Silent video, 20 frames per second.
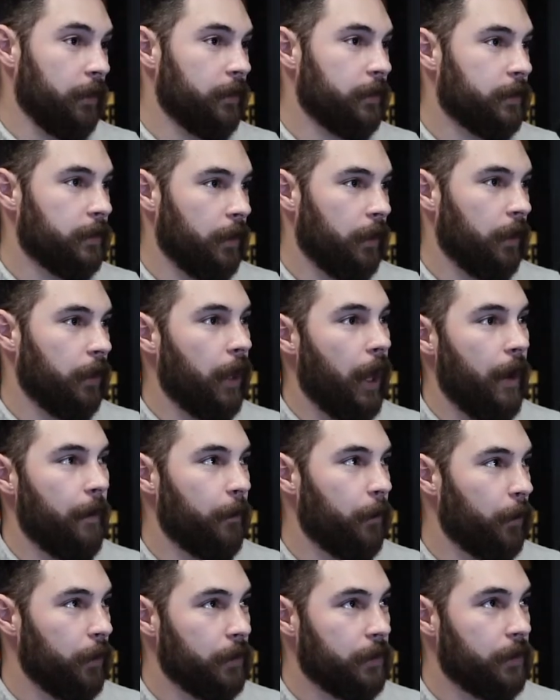there's a lot
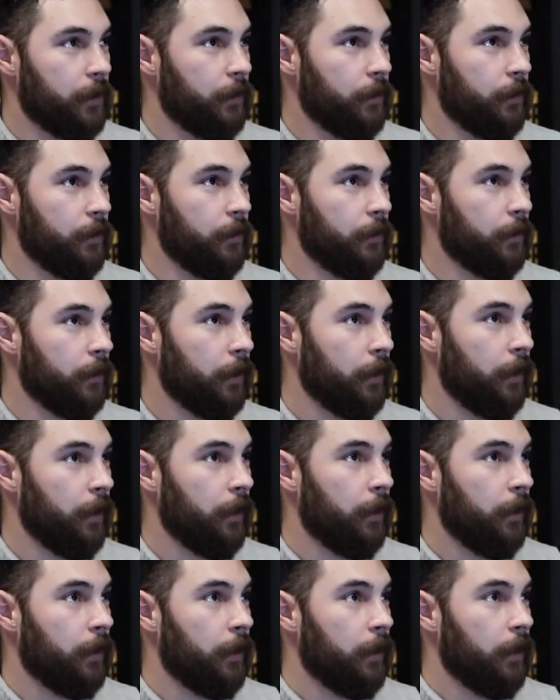more to
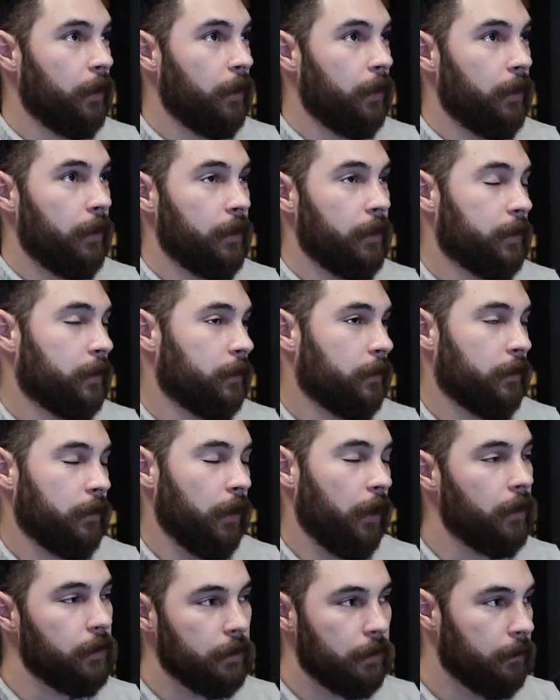this
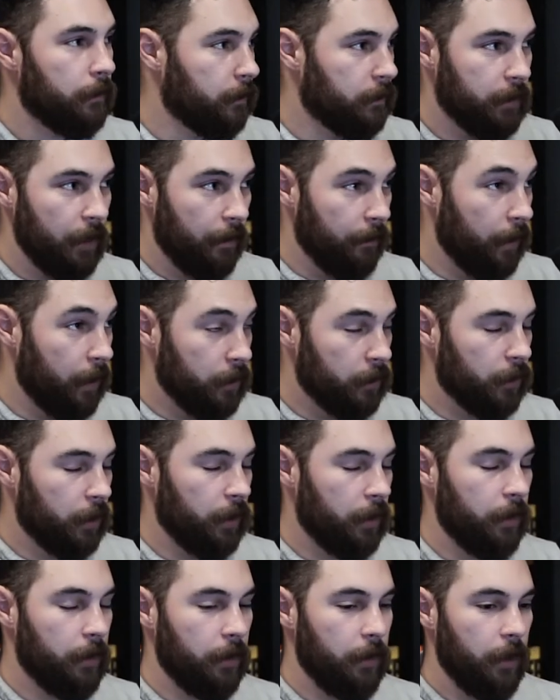concept of
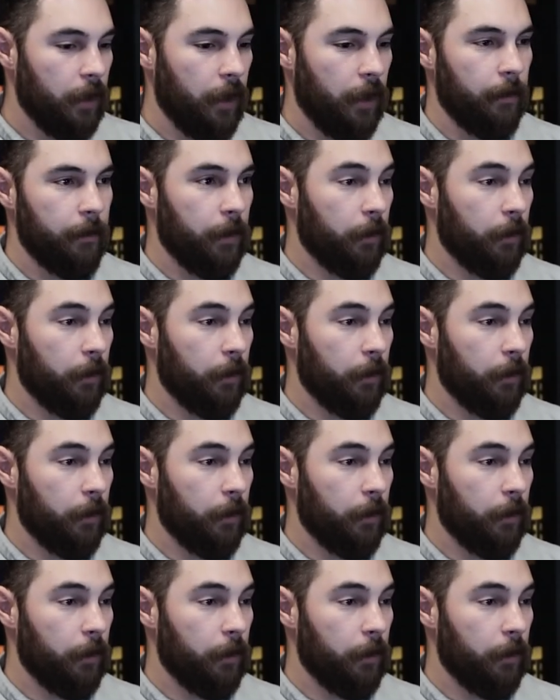salvation um,